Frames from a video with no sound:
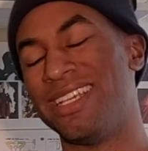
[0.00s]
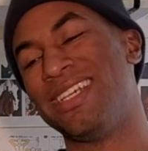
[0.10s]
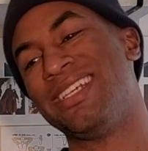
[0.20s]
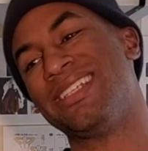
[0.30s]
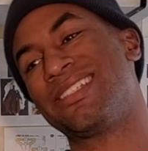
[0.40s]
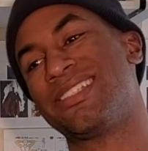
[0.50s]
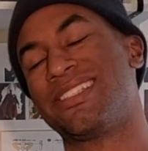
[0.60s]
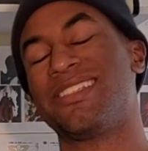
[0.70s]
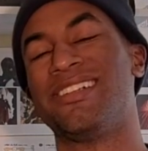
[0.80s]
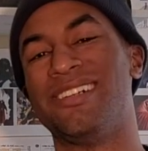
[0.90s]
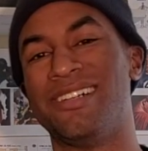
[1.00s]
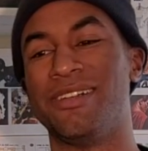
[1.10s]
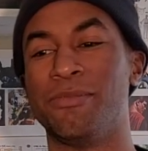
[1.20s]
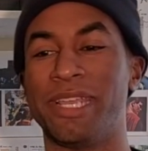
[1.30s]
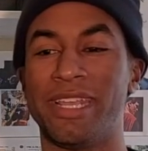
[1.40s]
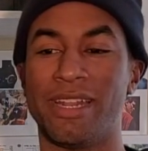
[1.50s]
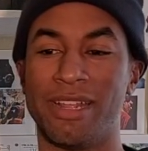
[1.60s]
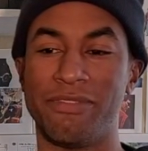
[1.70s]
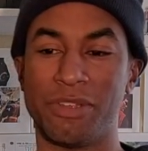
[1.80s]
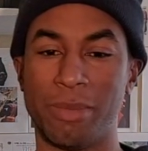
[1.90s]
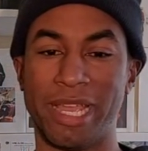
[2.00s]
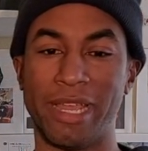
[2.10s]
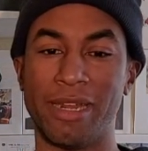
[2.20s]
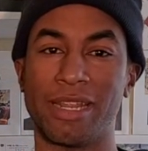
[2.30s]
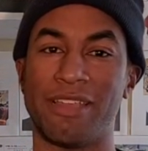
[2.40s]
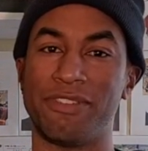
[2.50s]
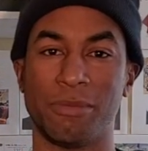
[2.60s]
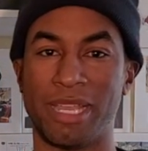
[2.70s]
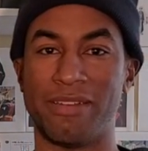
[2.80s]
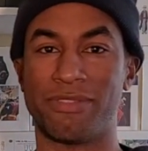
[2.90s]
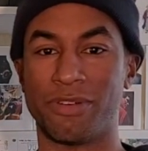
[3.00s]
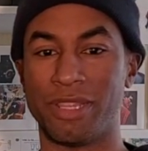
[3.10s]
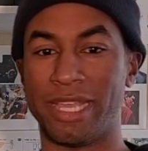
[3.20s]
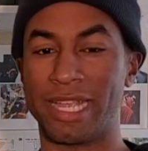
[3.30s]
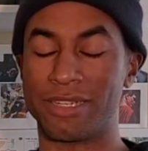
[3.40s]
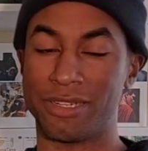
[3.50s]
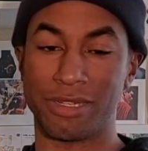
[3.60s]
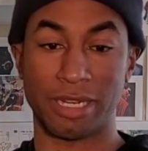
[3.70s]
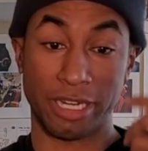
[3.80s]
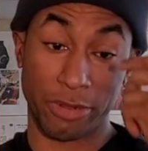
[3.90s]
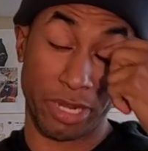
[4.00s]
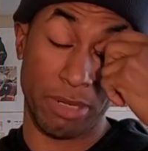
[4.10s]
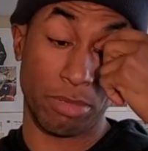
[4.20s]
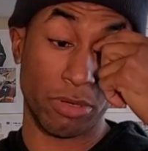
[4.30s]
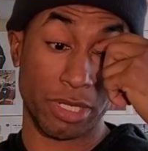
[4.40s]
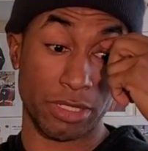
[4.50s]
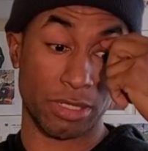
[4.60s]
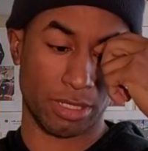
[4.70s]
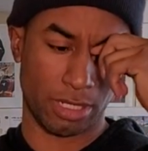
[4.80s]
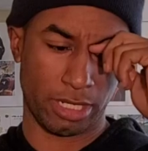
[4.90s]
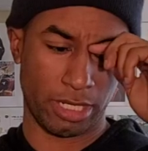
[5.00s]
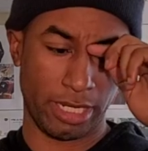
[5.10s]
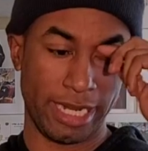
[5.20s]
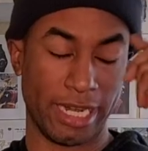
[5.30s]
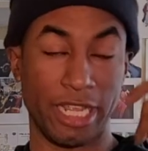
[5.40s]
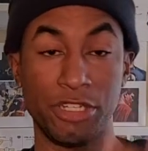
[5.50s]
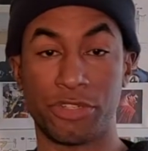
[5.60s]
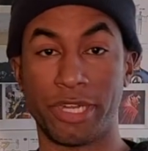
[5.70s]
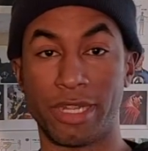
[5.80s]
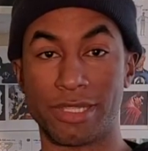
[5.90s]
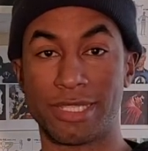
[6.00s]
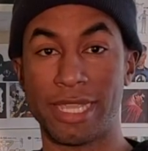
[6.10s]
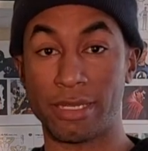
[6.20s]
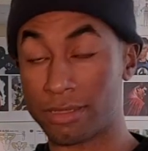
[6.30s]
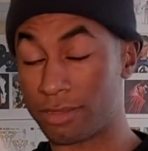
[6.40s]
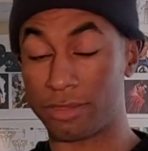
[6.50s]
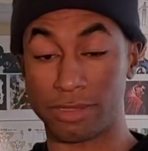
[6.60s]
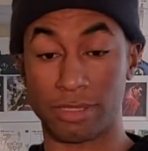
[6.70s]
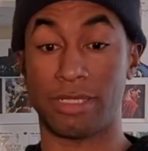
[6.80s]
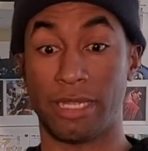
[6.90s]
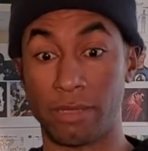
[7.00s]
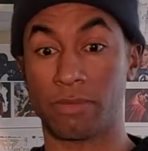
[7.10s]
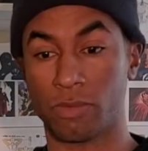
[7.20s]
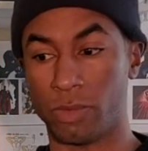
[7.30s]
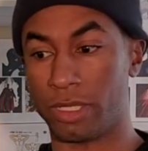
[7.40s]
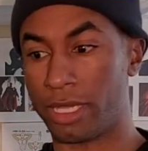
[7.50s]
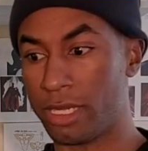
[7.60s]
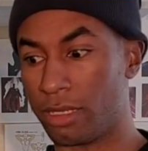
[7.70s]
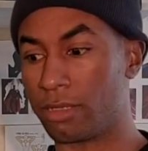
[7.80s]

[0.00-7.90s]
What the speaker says: It's just, oh man, I feel bad. I feel bad for the actor. You know, he broke his, he had an injury on set, and it's just like, well, yeah.